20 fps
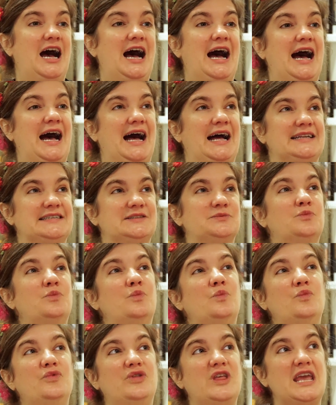And
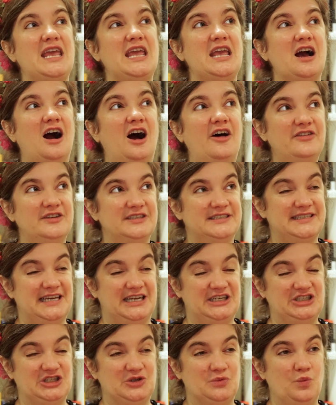the other
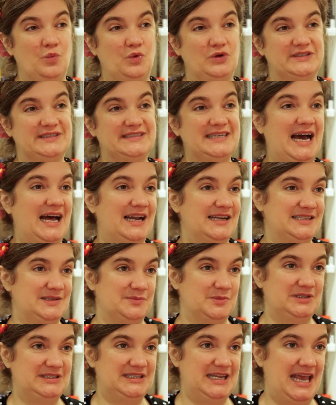session was
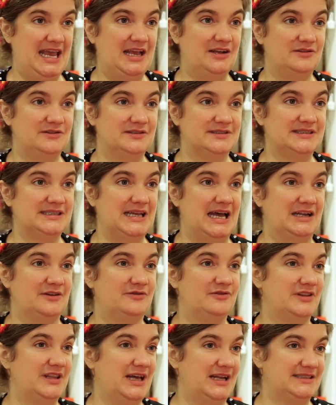Talisman Tales, and
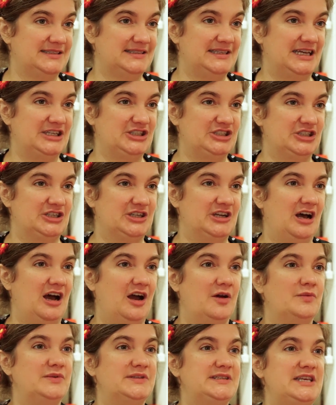for that session
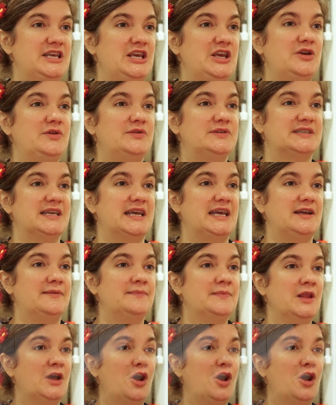I was using